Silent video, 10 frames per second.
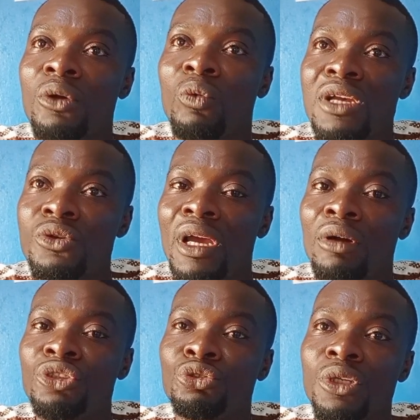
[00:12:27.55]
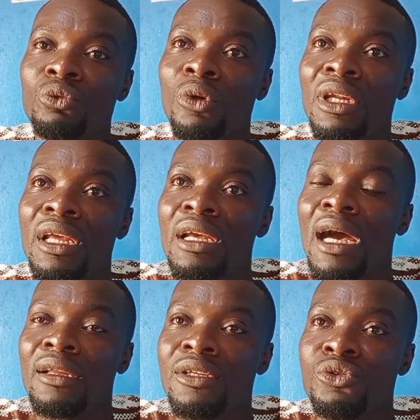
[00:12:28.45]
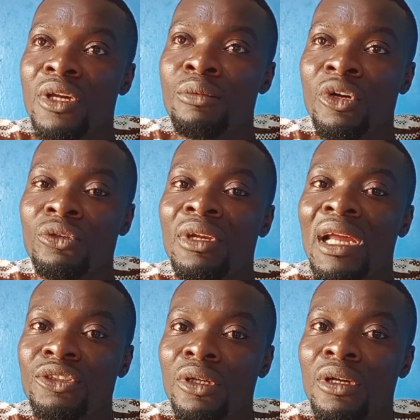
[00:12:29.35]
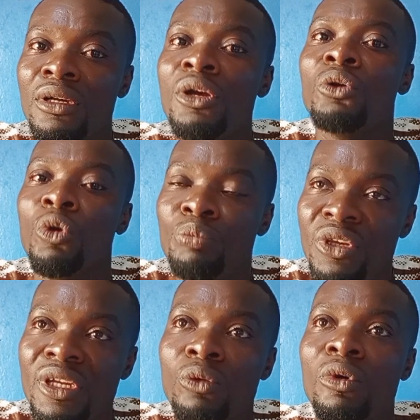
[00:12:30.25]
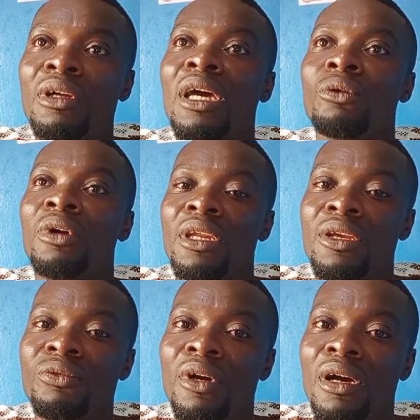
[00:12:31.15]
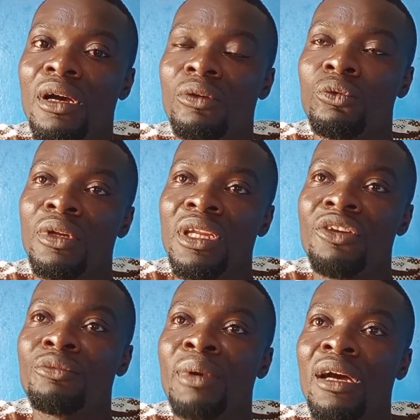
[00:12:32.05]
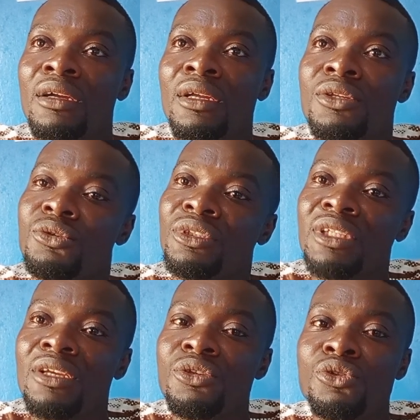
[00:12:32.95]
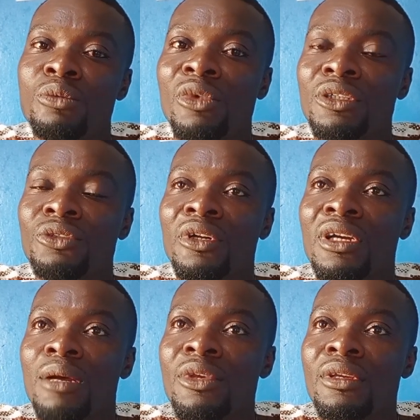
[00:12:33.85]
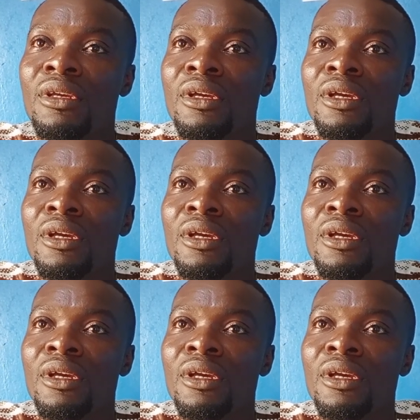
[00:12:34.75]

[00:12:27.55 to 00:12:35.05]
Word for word: Whatsoever trade will land at the Sweden Multilateral will be the one that will live back. So thank you so much for coming.